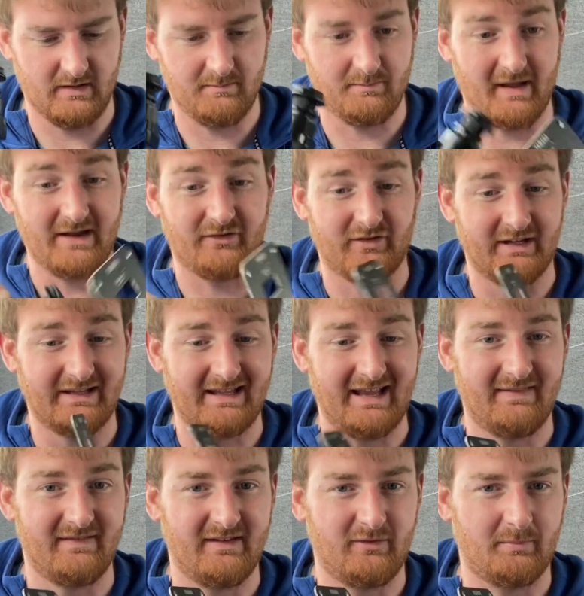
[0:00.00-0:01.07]
basically
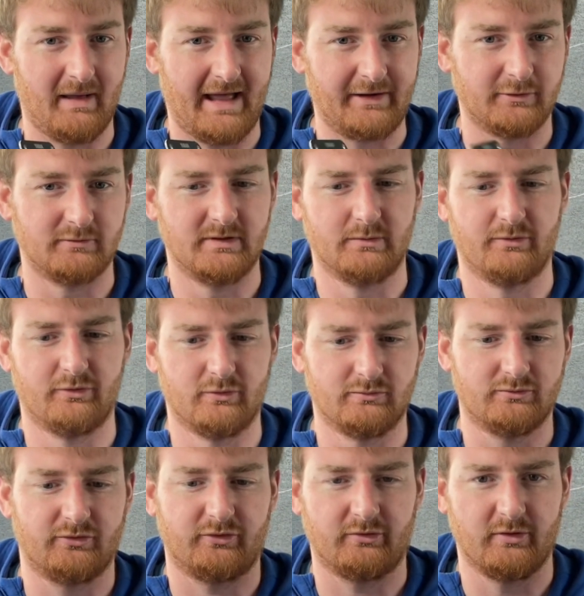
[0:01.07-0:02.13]
in this panel that we
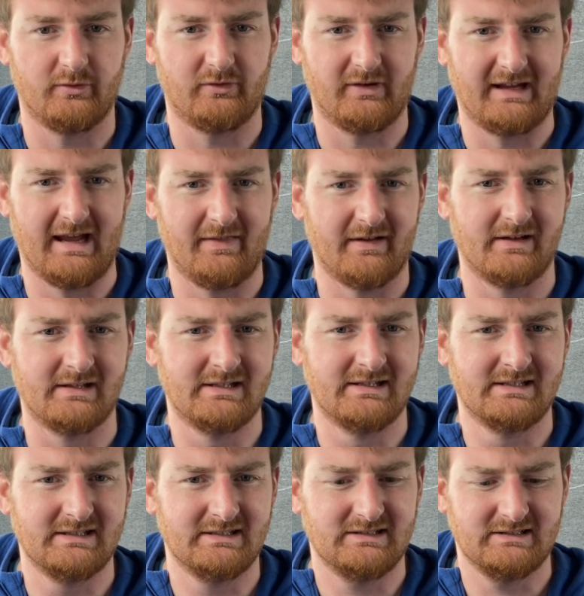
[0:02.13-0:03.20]
got screwed together.
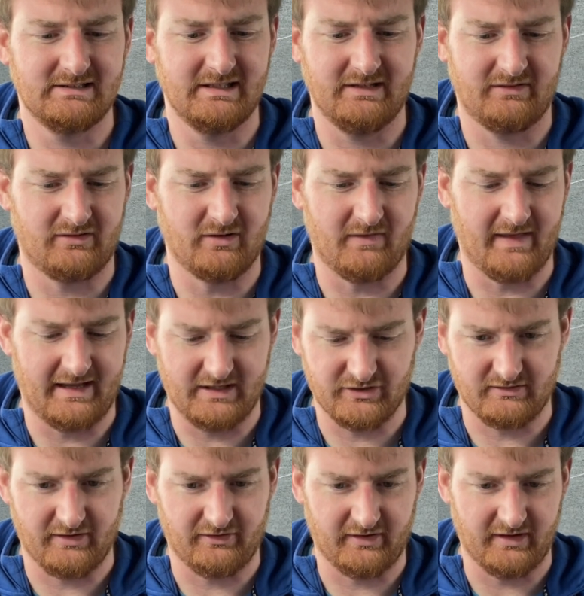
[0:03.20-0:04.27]
It's not that
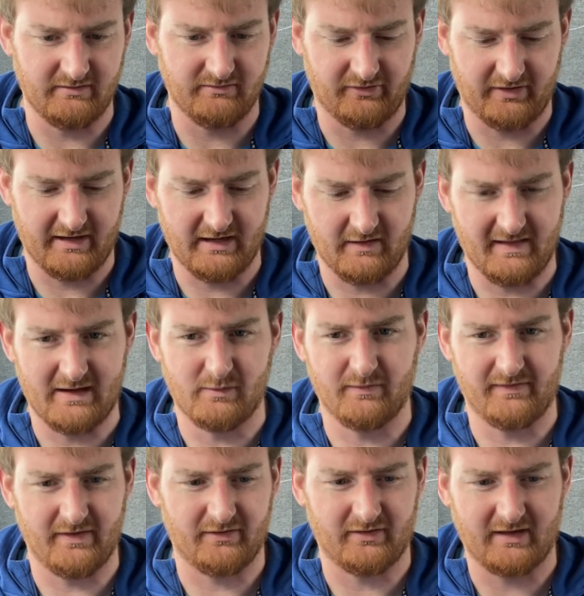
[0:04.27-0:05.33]
interesting seeing how that all
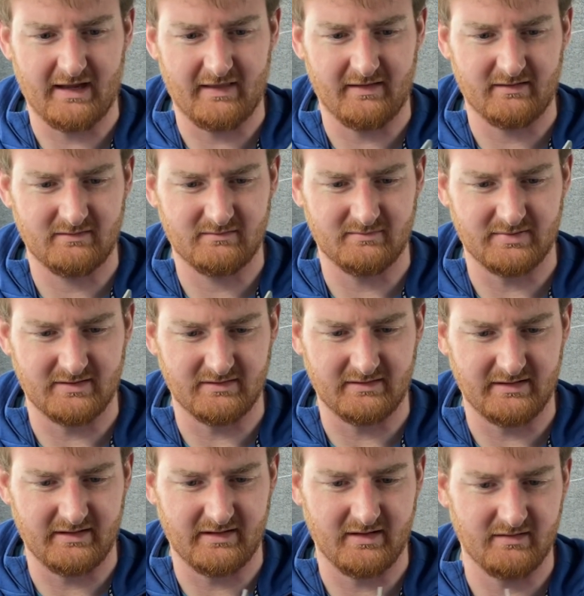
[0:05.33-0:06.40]
fits together, but there
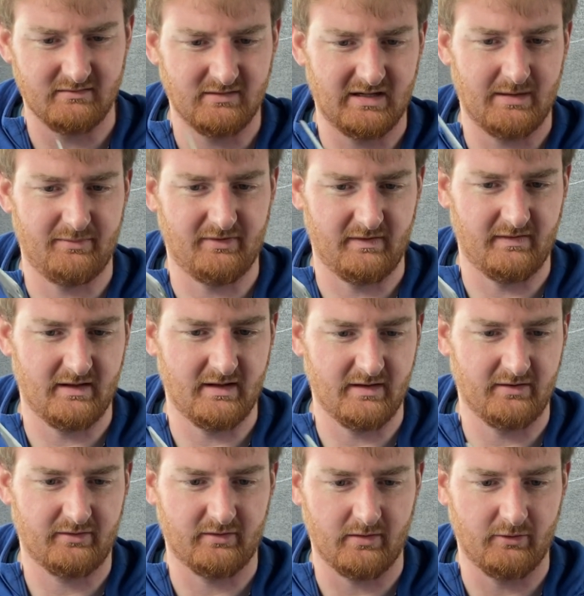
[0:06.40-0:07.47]
you go, clips in there,
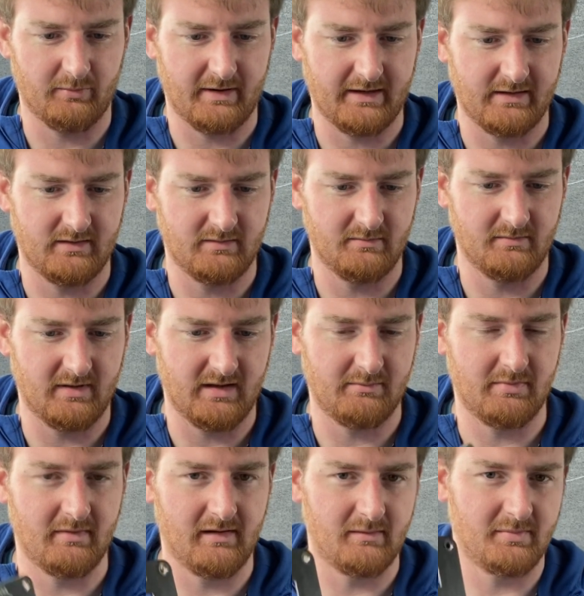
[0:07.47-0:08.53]
screws back on, blah
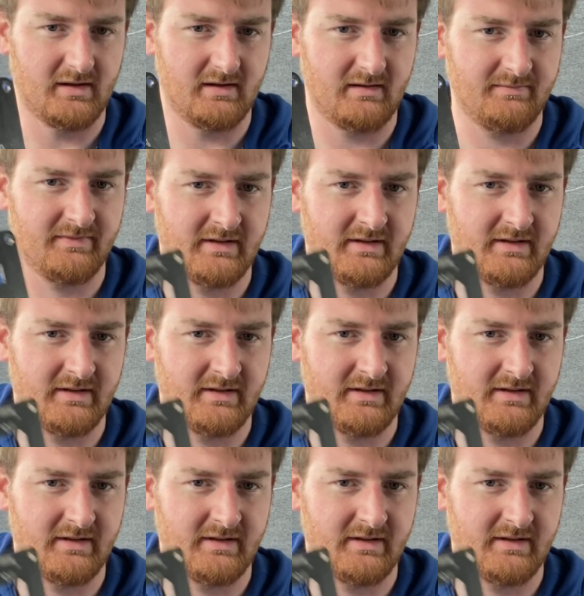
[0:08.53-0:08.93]
blah blah.